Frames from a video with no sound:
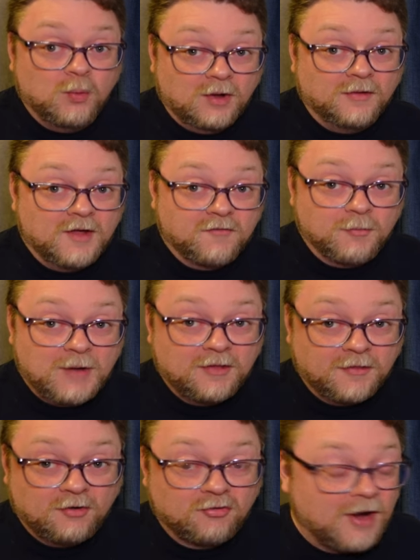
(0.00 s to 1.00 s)
will never
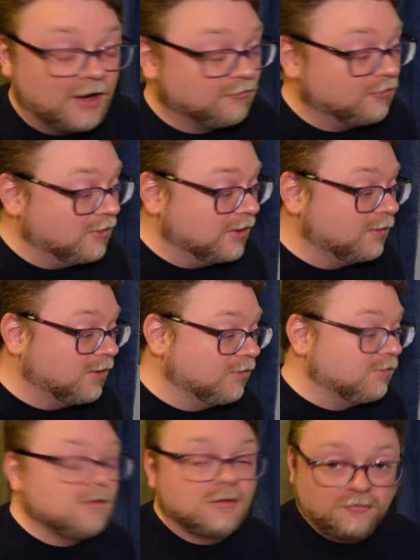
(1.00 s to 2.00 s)
make their tracks dirty,
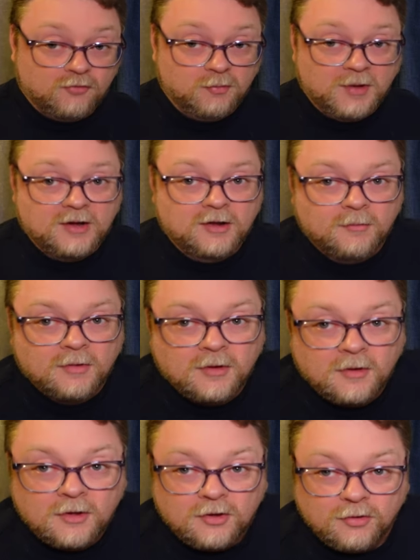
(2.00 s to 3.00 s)
because Stupendium
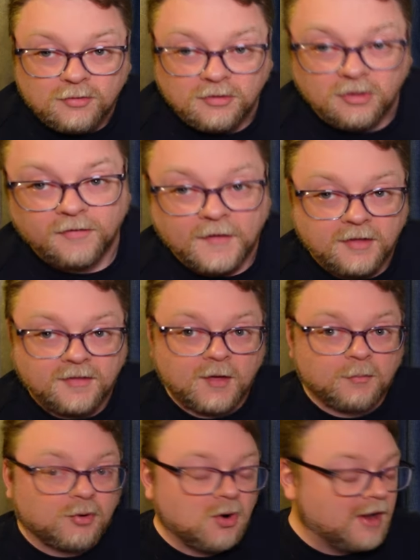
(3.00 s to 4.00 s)
uses
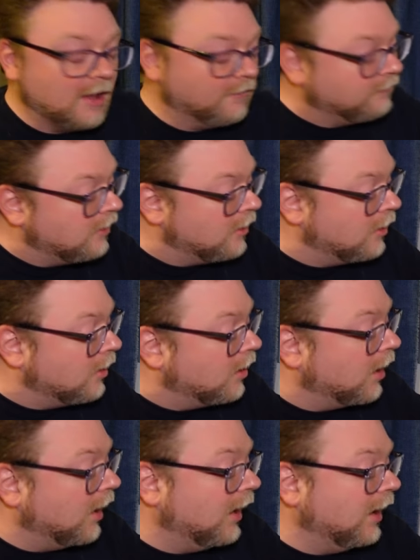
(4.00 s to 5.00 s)
they-them pronouns,
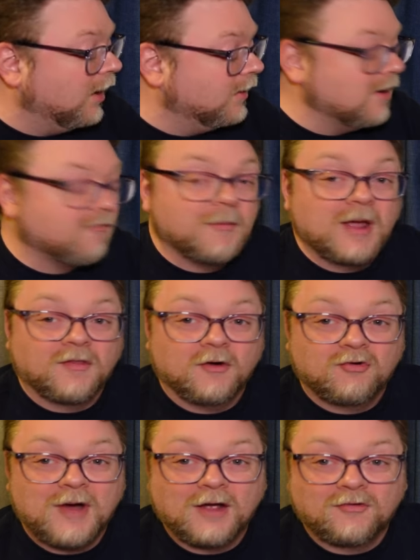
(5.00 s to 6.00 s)
never make their
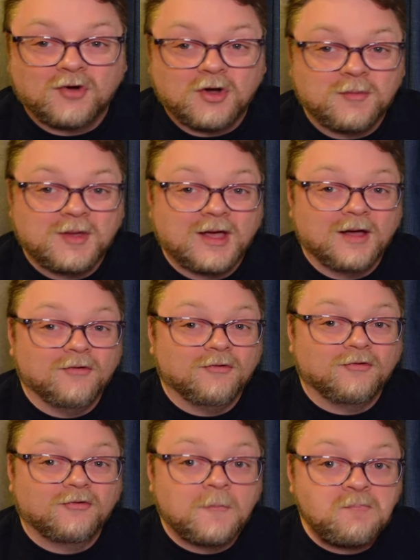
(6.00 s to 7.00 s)
tracks dirty
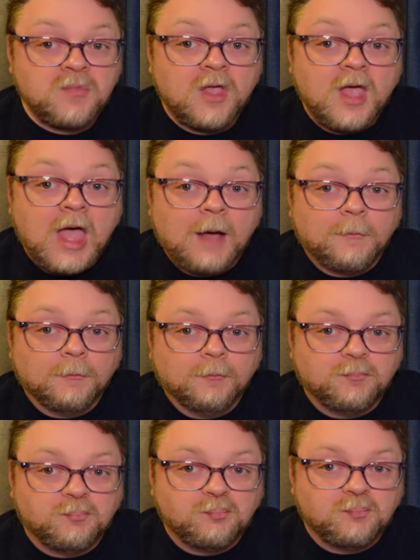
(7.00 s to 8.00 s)
because
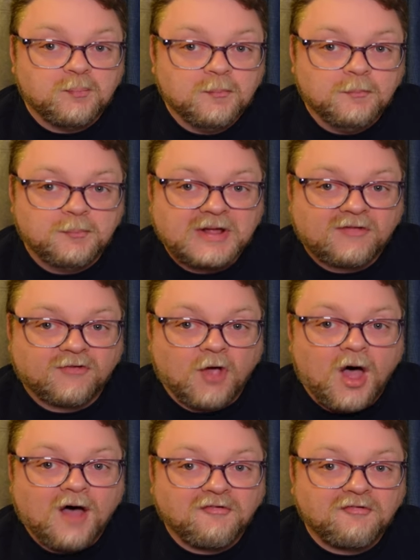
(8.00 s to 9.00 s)
beats
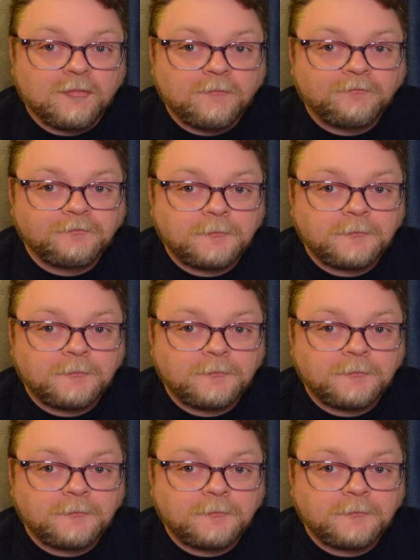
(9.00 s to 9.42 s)
off.